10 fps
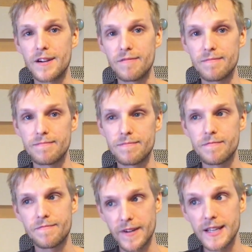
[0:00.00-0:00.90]
a
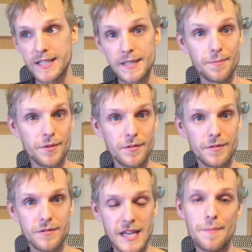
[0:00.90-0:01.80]
fairly
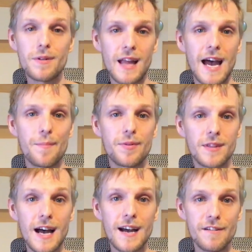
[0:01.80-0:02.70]
simple sample app
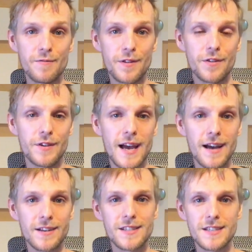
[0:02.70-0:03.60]
live with you
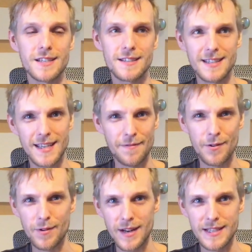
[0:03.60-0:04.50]
now, just to give
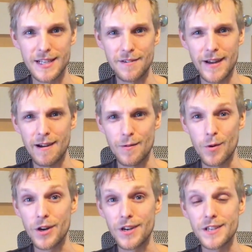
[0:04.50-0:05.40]
you an idea of how it
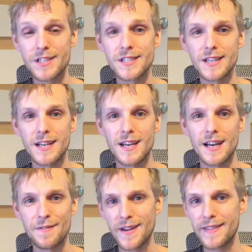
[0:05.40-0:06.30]
works.
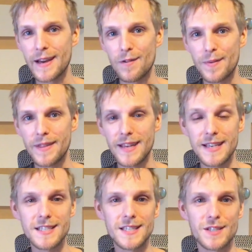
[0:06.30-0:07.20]
I figured that would be the
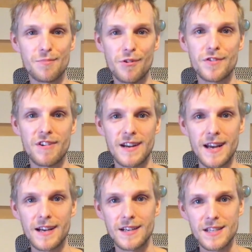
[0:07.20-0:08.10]
easiest approach right
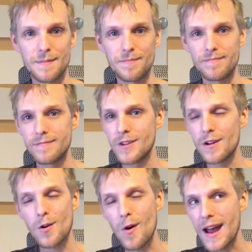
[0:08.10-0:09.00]
now because I'm
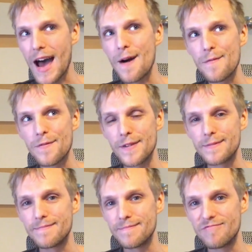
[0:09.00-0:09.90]
not quite up
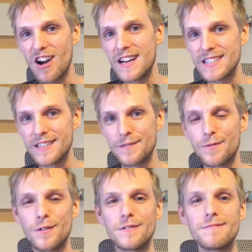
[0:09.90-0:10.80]
for writing the
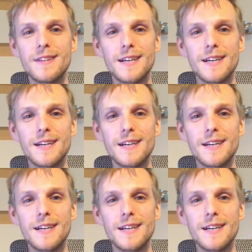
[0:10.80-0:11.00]
full